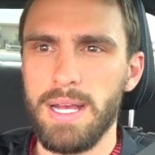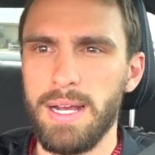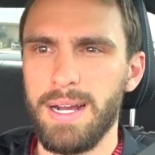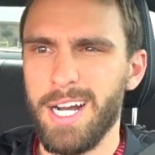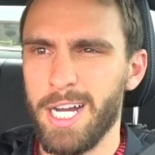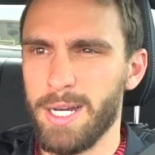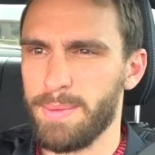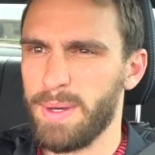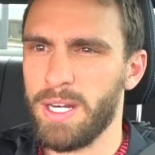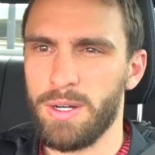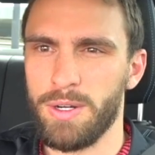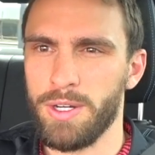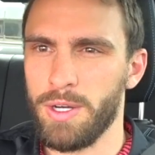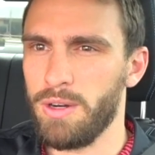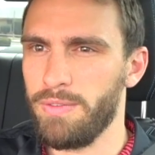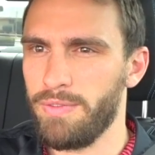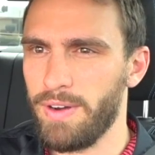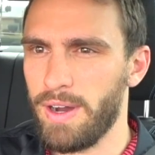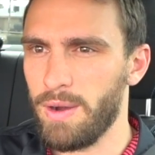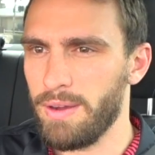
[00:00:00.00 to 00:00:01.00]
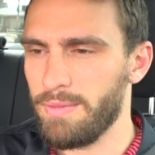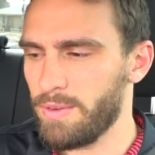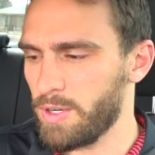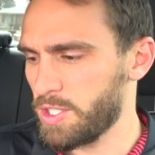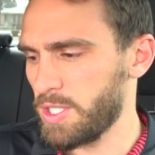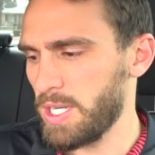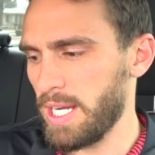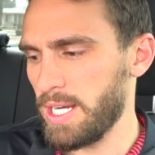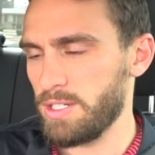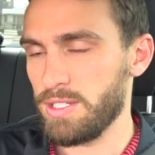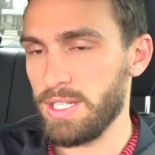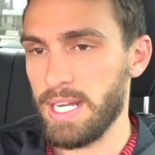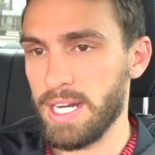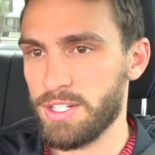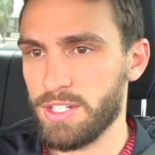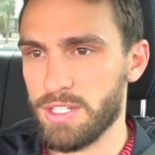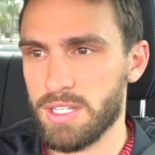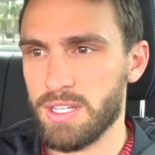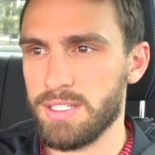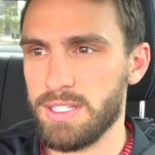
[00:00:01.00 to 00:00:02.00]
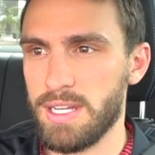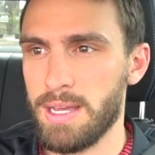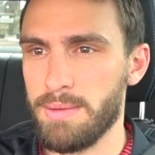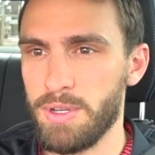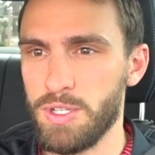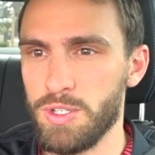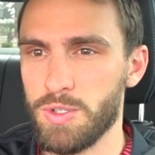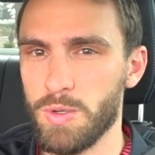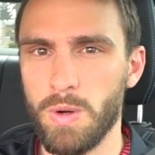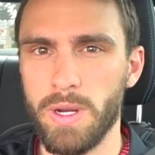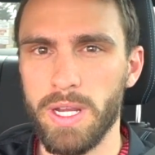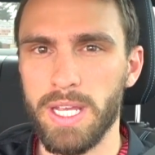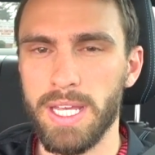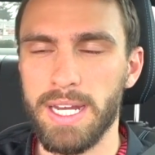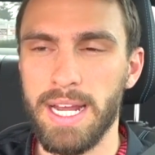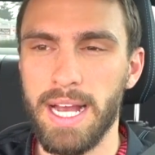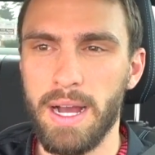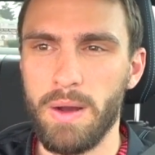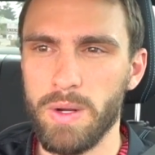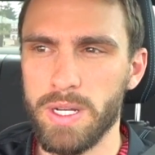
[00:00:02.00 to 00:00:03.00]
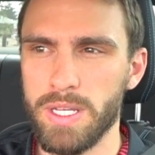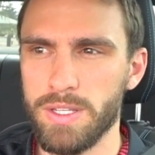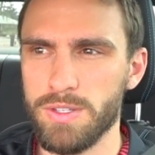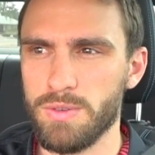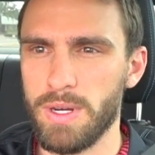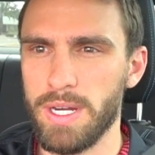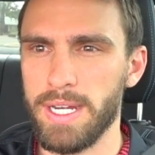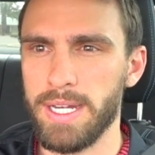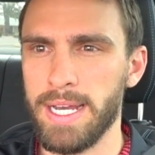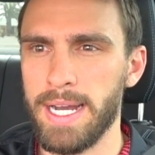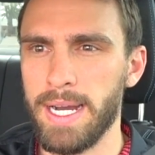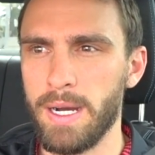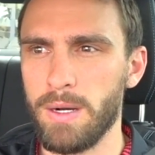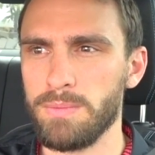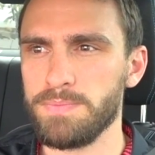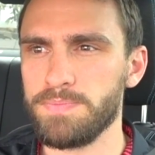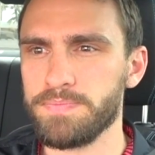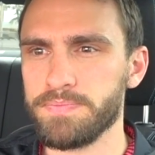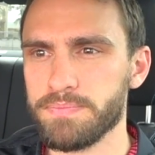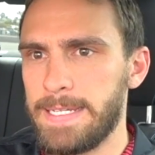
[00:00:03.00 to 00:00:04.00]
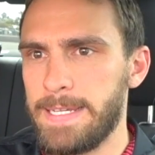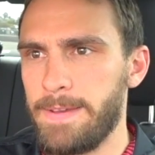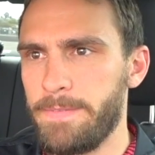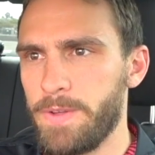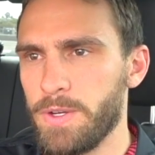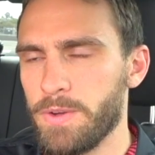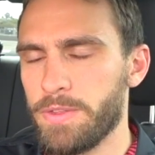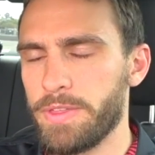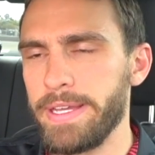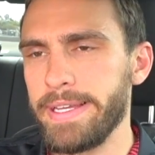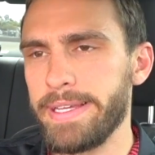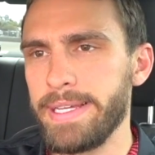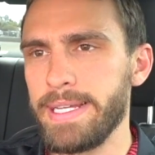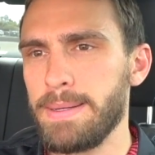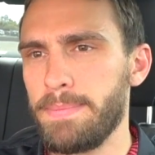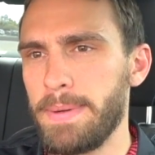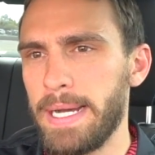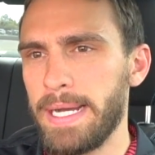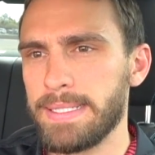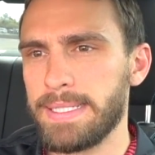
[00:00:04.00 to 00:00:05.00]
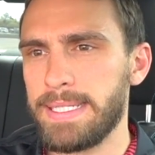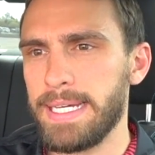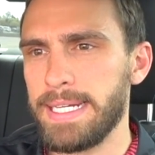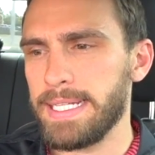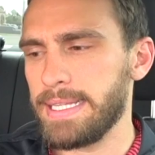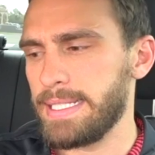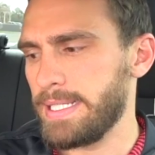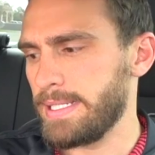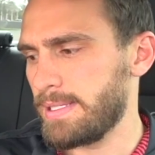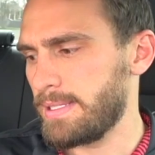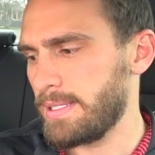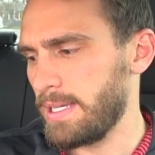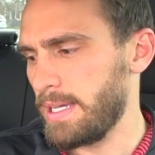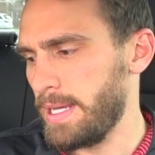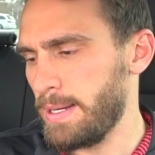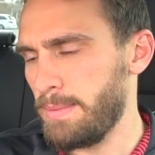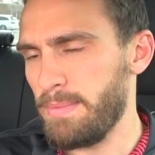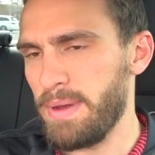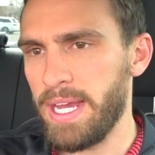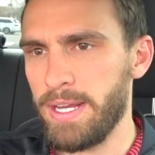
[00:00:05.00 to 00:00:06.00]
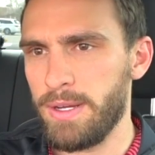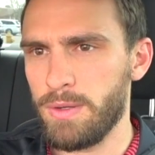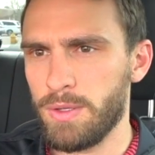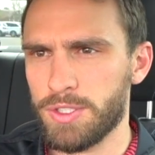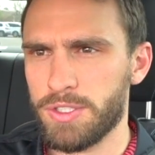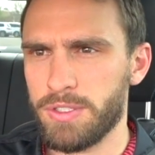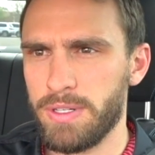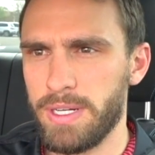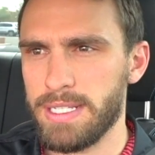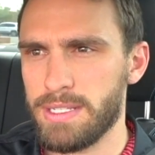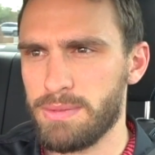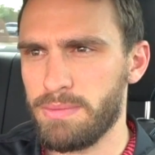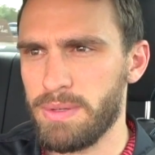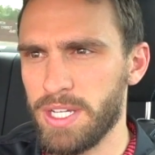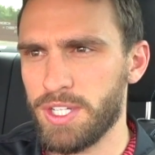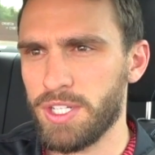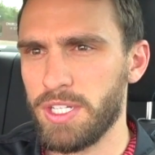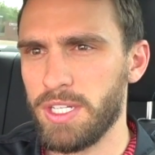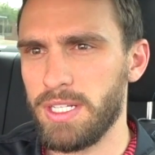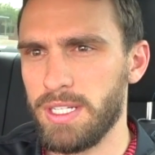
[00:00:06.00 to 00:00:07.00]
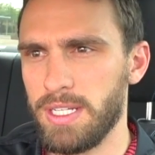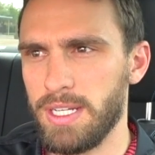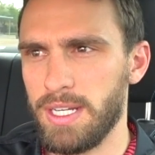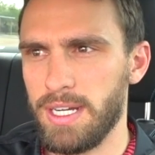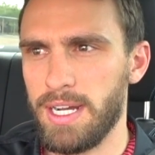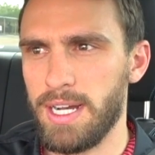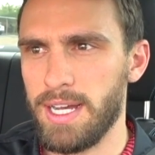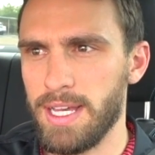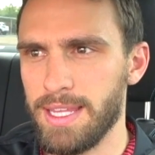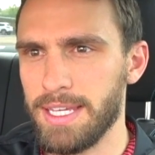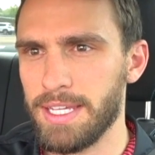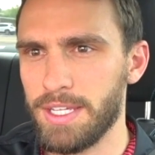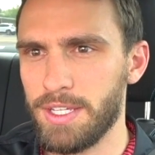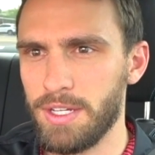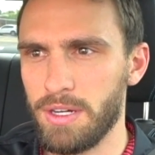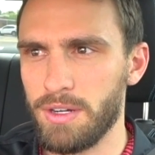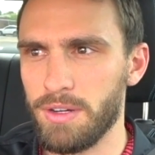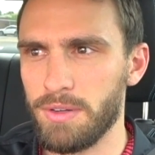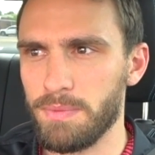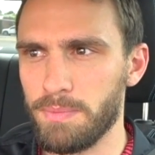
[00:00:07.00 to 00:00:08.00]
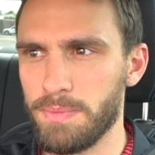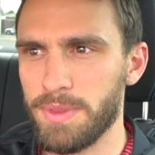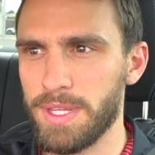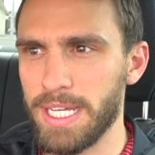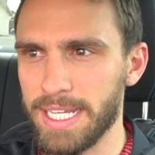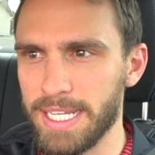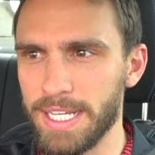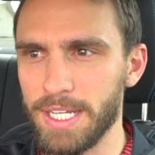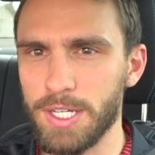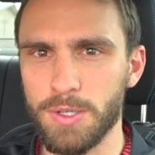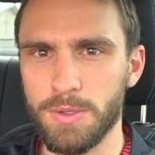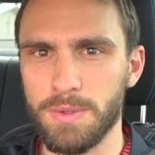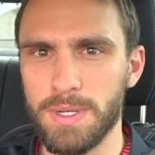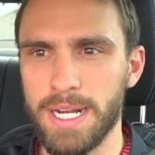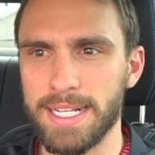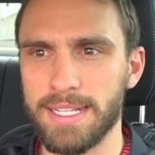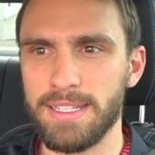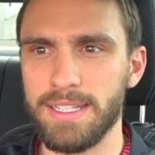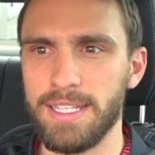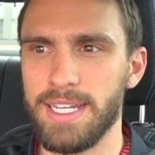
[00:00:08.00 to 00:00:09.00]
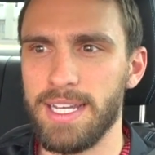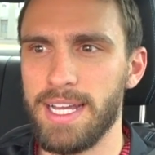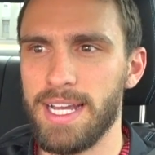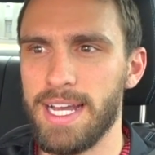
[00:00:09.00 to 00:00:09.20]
I don't know if I'll ever change that, just because I'm enjoying it how it is right now. If you're thinking about getting this in a manual transmission, I think you're thinking correctly.